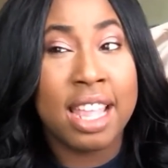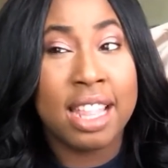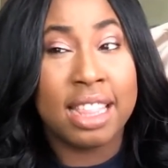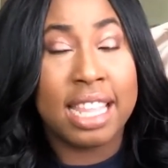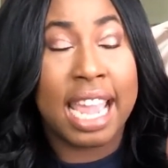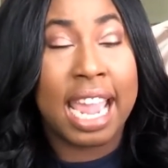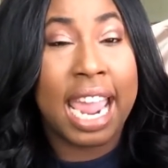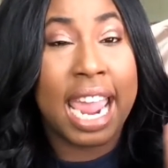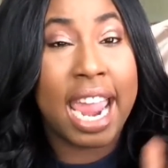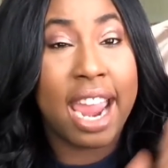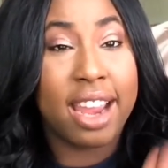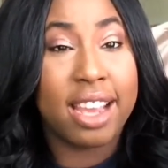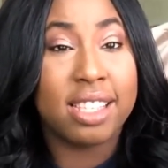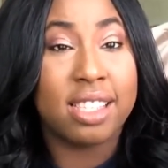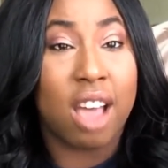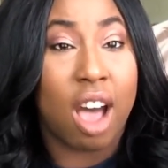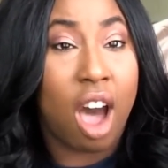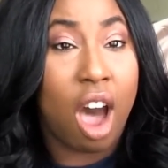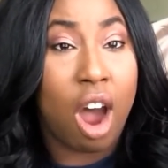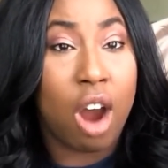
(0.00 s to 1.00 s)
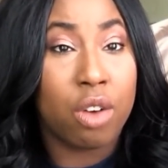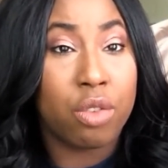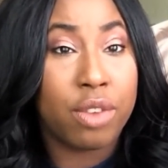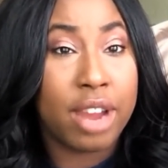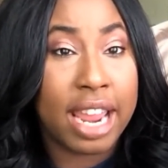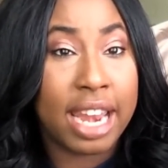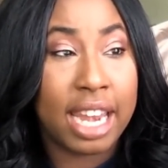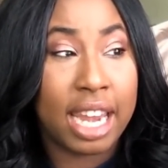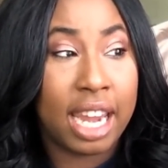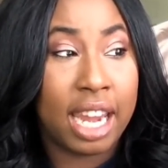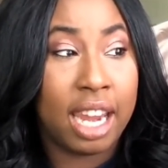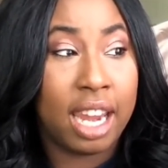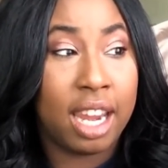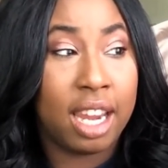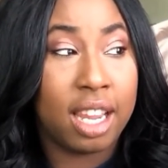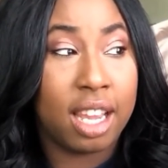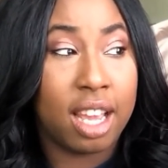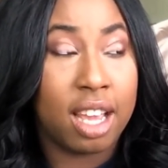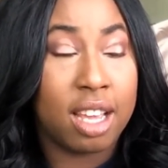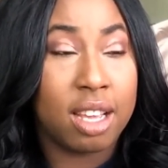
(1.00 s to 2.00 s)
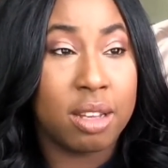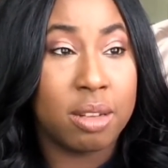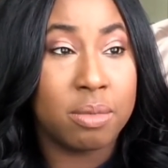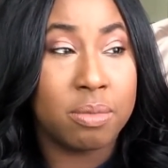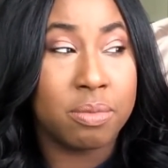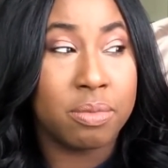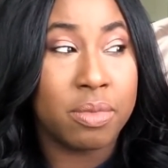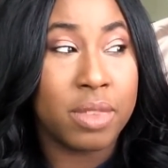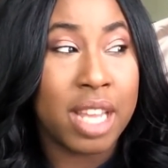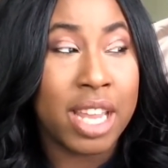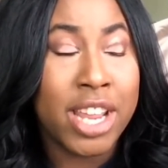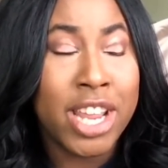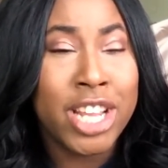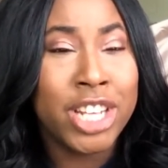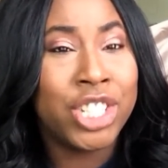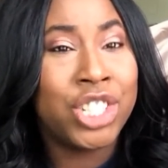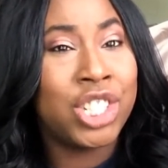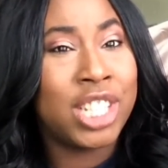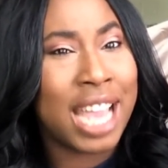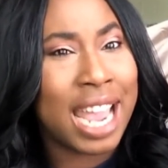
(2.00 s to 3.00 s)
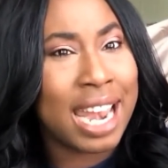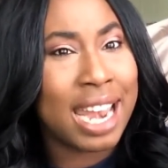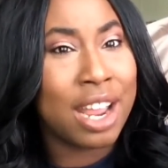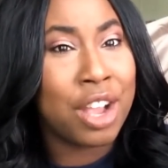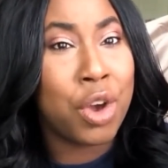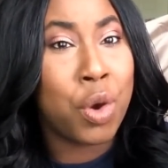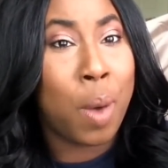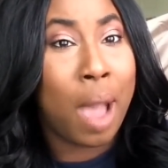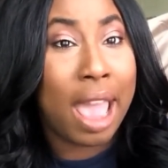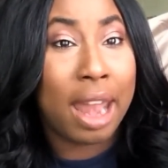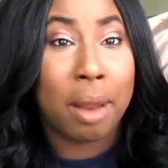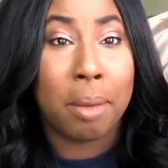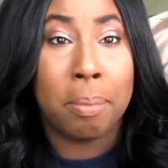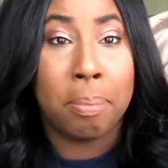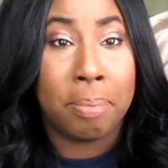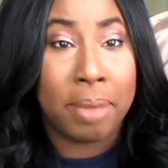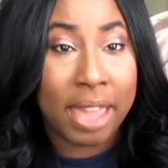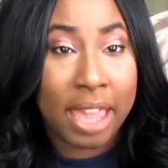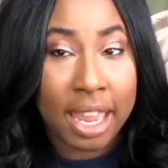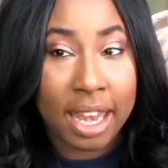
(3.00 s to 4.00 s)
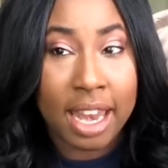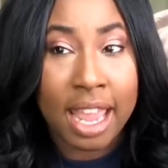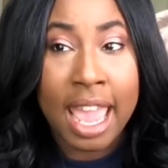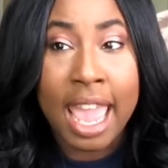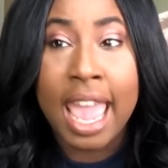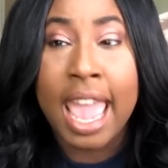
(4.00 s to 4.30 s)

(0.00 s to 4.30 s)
the hair is already shedding quite a bit.